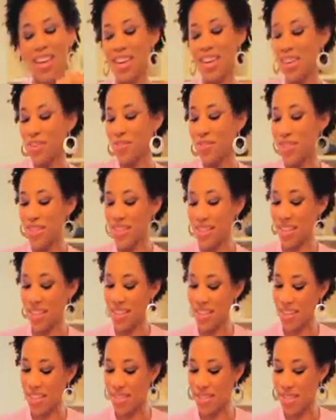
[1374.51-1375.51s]
It
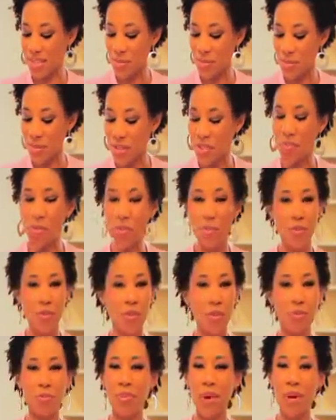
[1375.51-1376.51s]
really gives it a wonderful
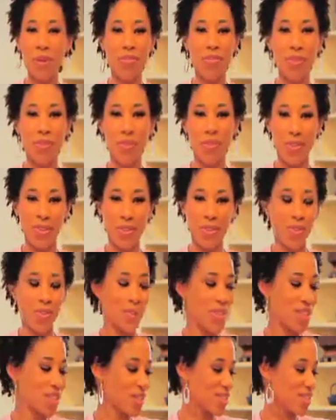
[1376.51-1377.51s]
feel, perfect for the
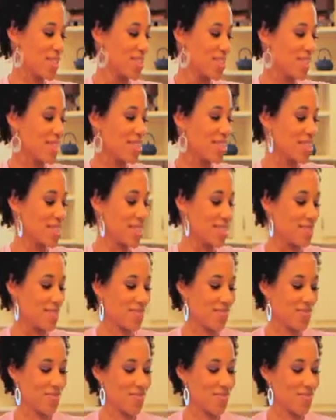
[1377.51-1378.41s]
winter season.